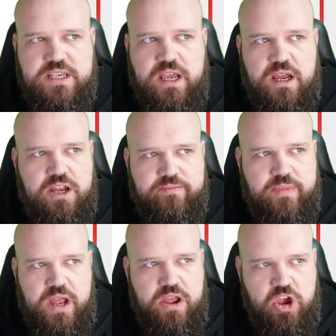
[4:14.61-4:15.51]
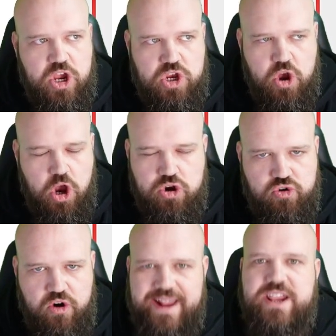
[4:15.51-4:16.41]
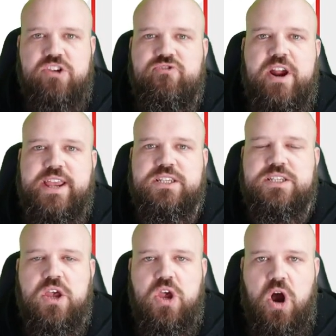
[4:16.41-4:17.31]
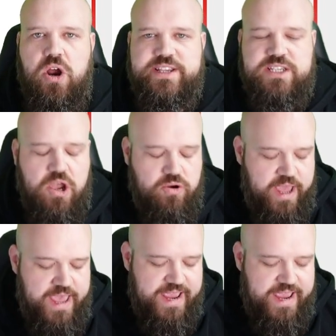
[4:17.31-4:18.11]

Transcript: a cracking race on its own.